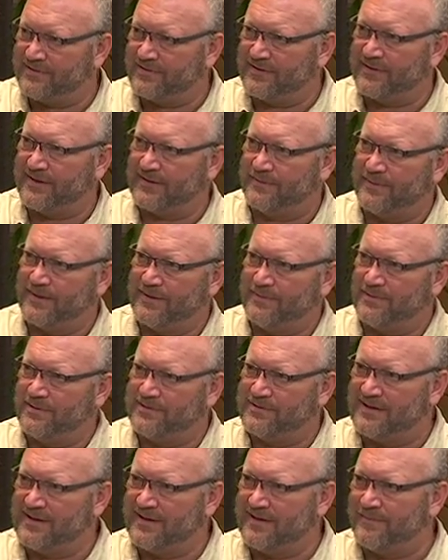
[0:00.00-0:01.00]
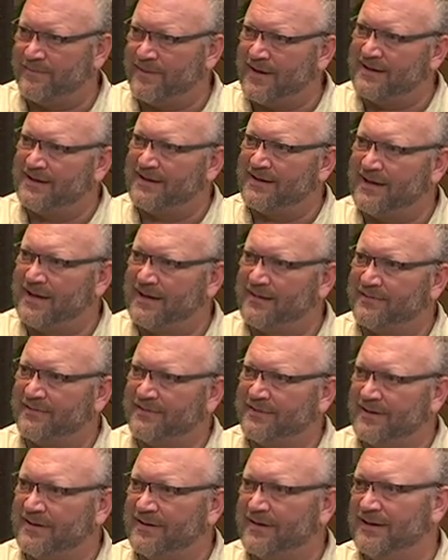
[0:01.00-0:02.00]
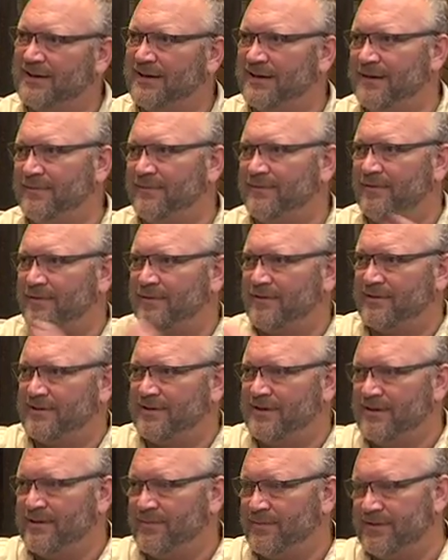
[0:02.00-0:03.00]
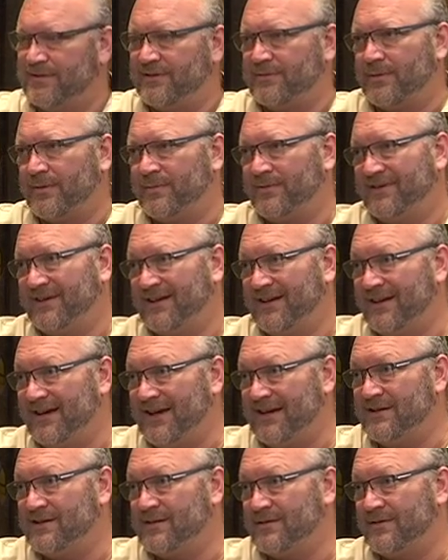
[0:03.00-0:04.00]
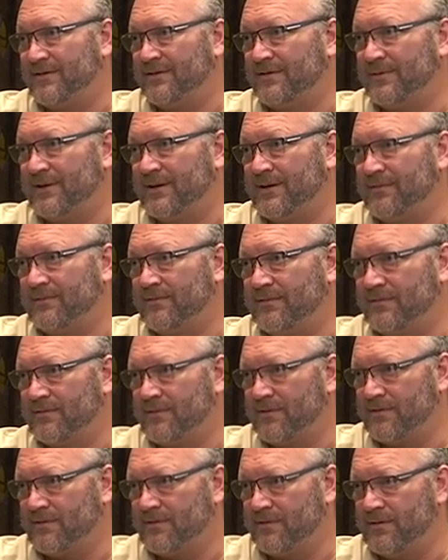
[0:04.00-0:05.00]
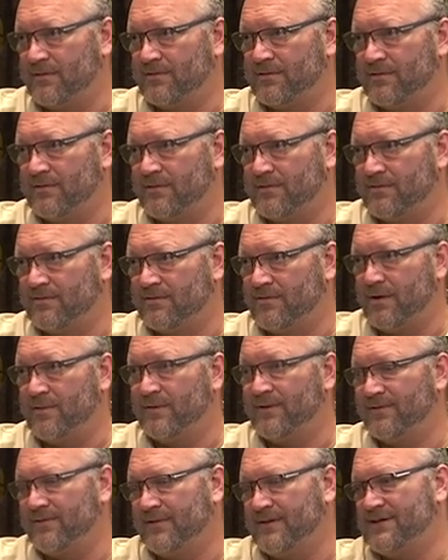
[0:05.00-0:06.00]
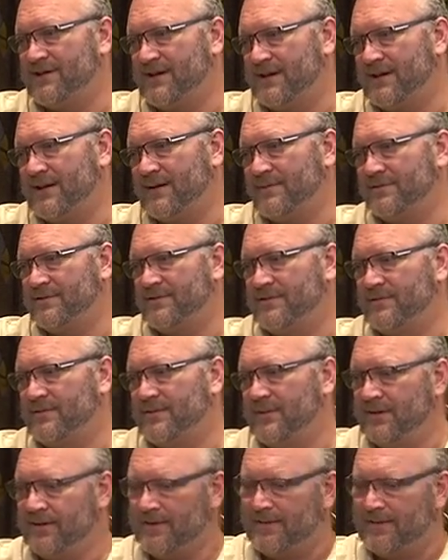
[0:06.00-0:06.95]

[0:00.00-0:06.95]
So you had people who didn't have bank accounts suddenly leapfrog, which is what we're seeing in India as well, a growing fintech capital